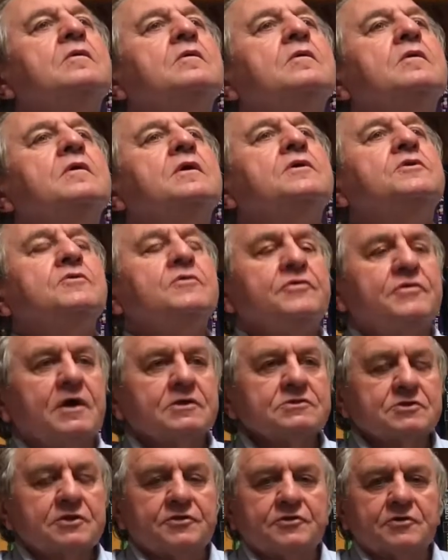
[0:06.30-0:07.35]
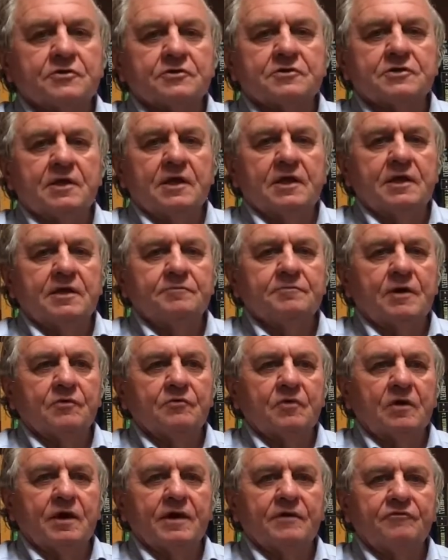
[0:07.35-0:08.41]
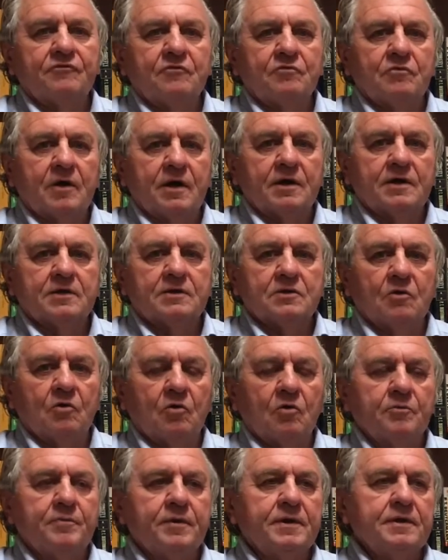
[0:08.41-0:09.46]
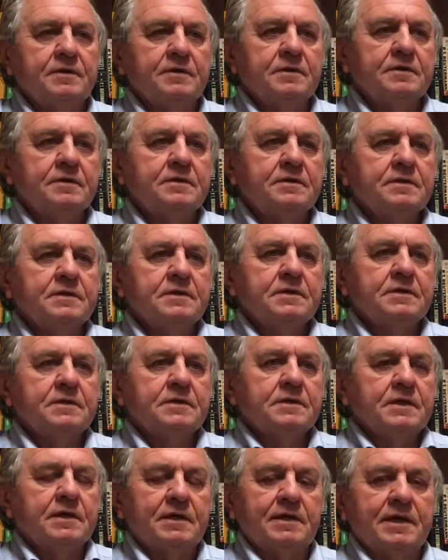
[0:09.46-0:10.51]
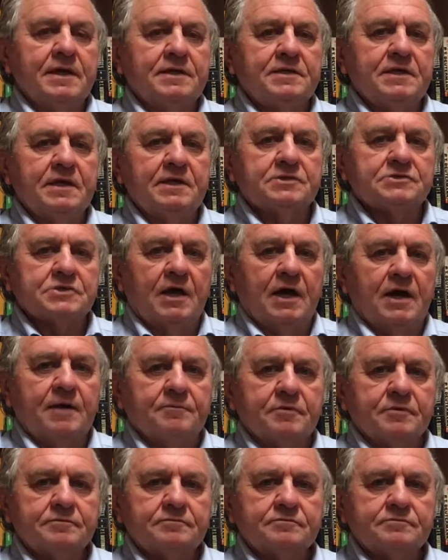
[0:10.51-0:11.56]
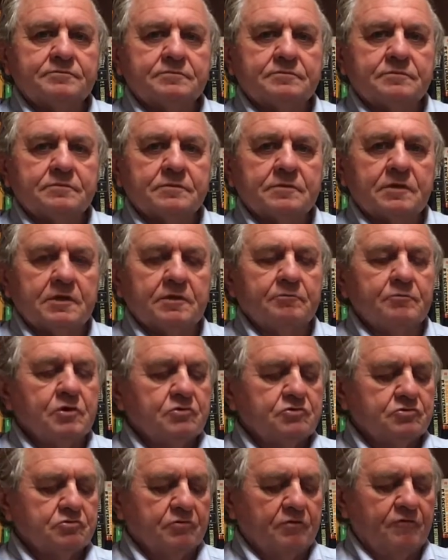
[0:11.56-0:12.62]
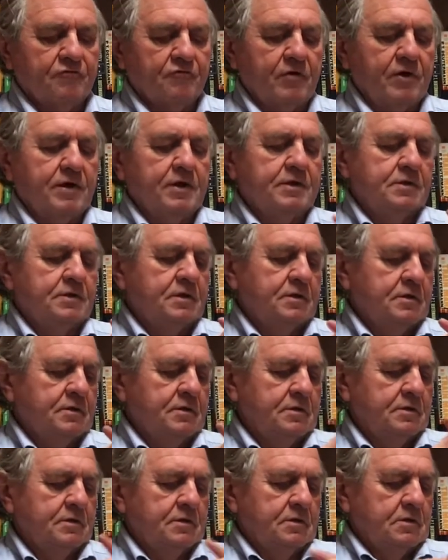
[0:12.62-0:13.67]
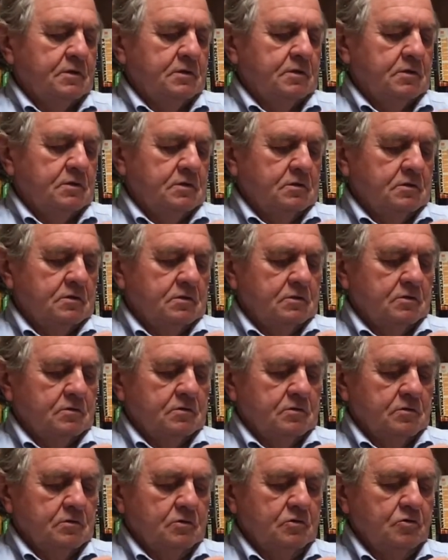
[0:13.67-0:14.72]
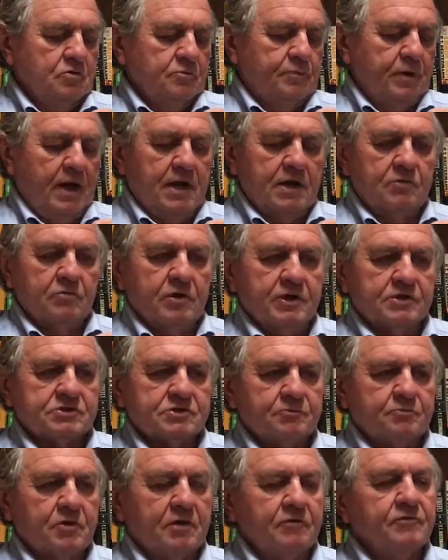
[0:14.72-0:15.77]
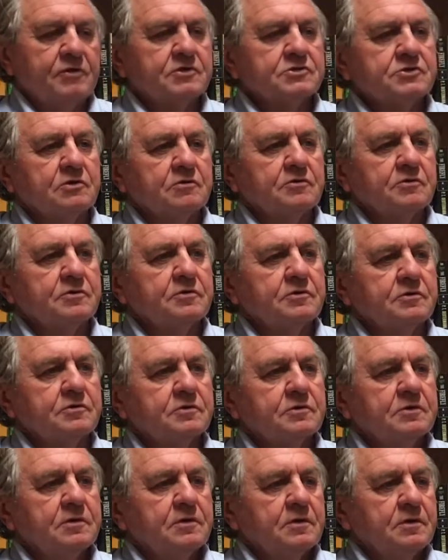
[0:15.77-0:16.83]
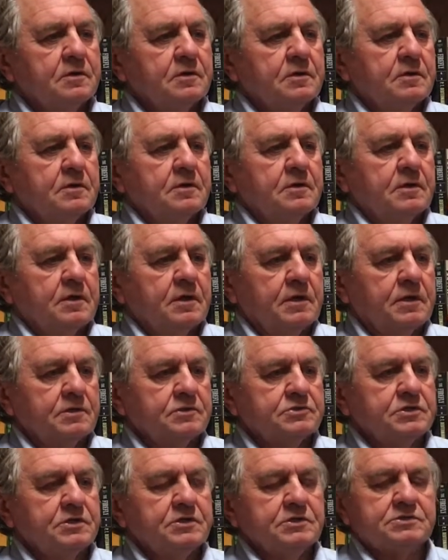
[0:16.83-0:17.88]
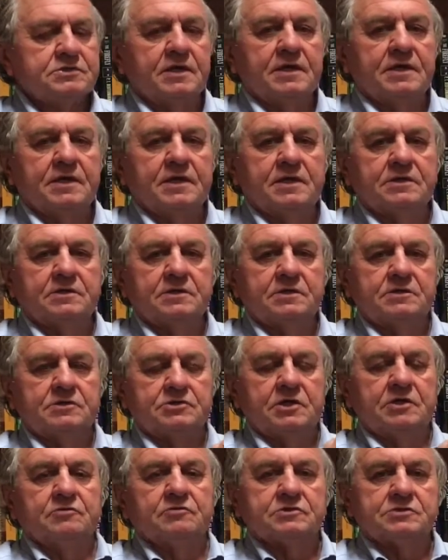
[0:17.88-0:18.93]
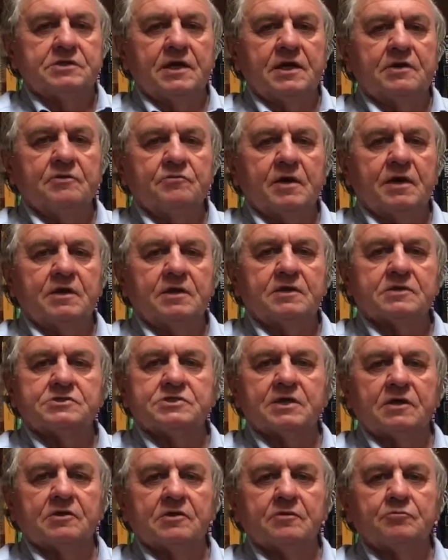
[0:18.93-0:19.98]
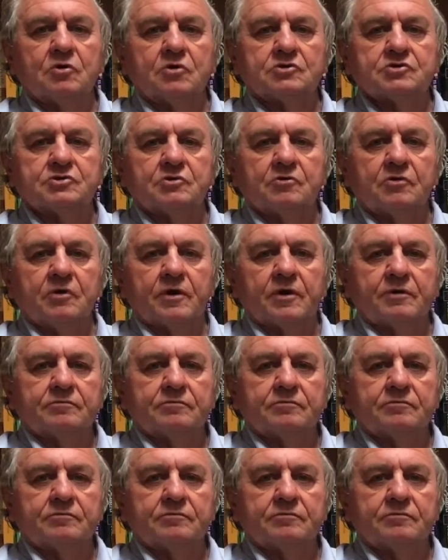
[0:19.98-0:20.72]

In 2013, my wife wanted to open an antique shop. And a mutual friend knew Patty Rice, the previous owner, and she said she was getting ready to sell the bookstore.